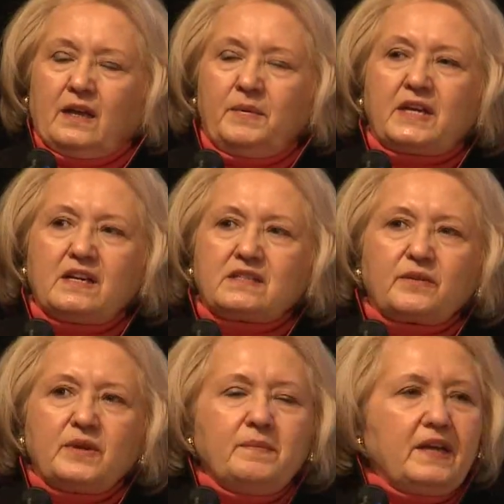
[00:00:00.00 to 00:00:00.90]
Because
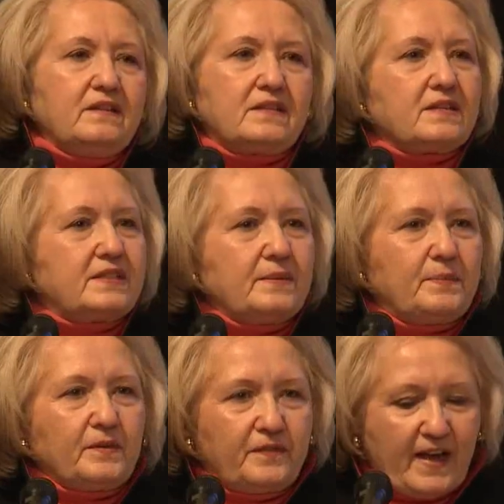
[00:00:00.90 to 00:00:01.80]
it remains a
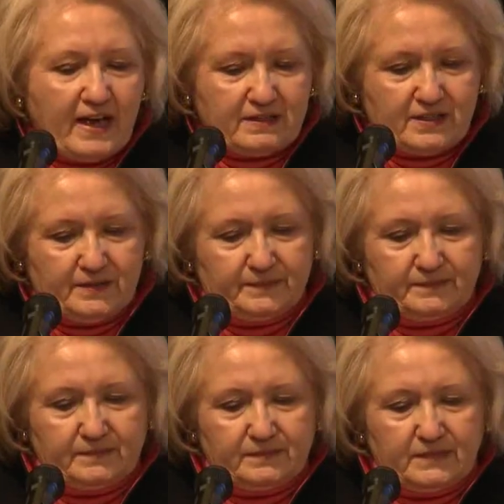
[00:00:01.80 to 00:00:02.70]
simple fact
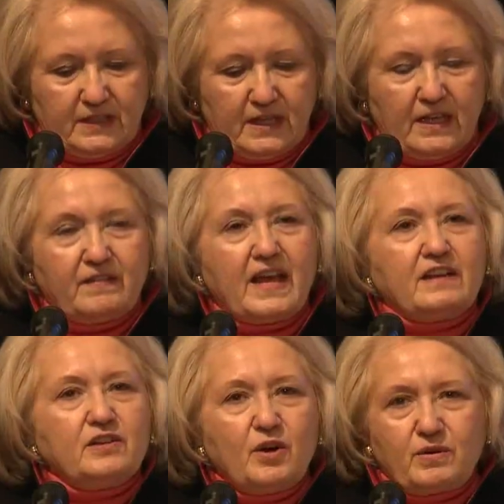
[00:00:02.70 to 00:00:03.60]

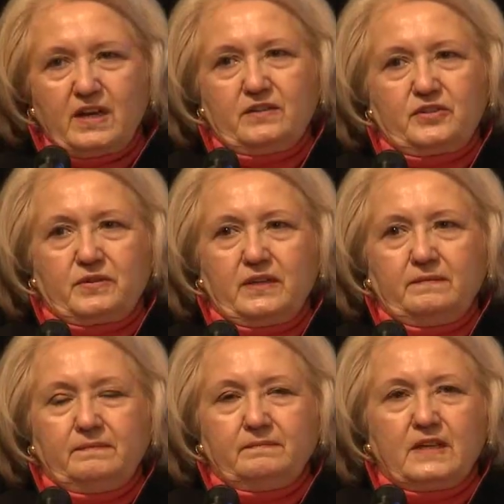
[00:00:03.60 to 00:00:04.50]
that no country
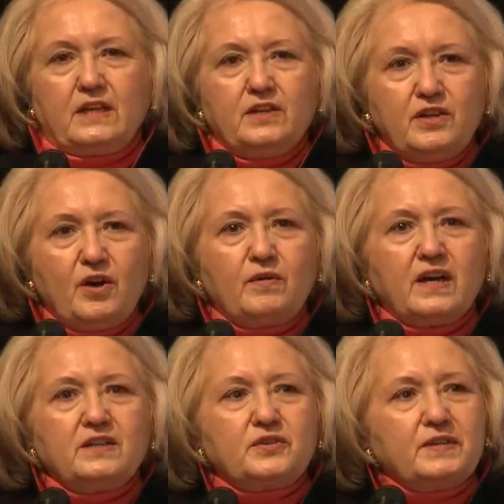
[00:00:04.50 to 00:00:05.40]

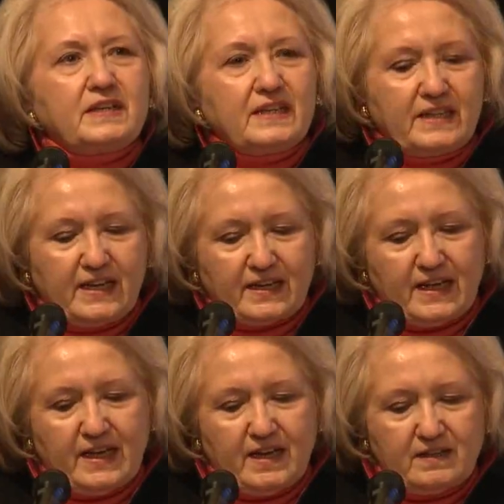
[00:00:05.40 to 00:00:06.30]
can get
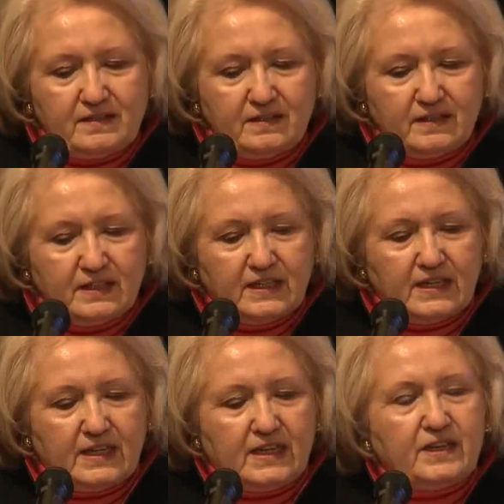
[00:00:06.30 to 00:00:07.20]
ahead
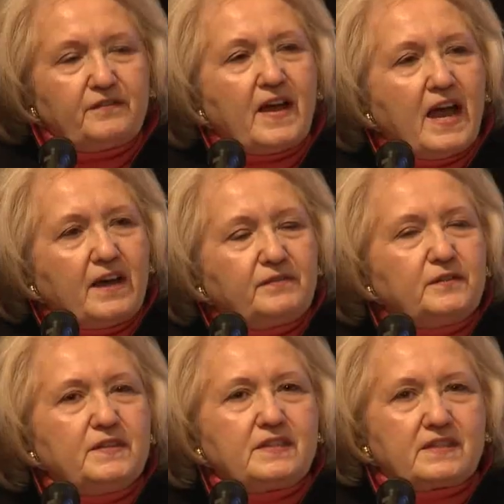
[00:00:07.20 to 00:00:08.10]
if half
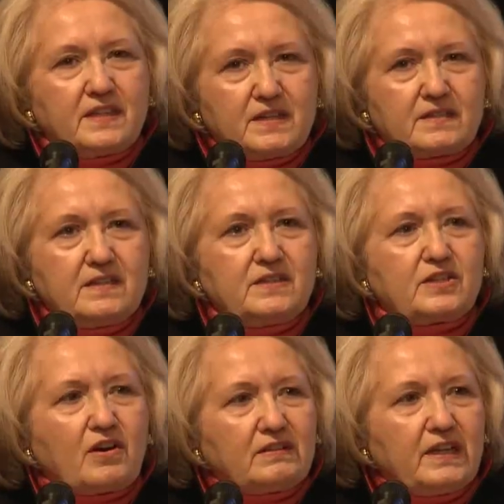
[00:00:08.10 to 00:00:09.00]
of its
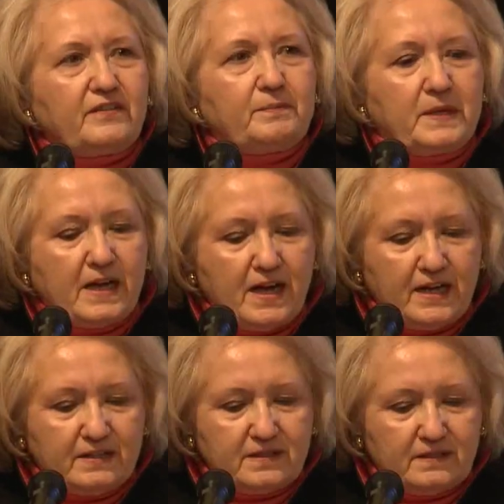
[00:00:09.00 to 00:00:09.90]
citizens are left
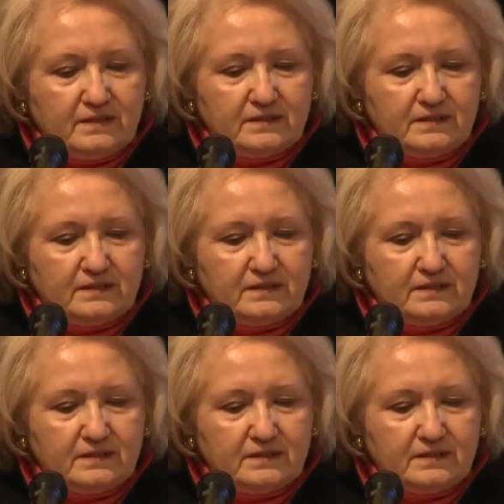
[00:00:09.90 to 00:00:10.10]
behind.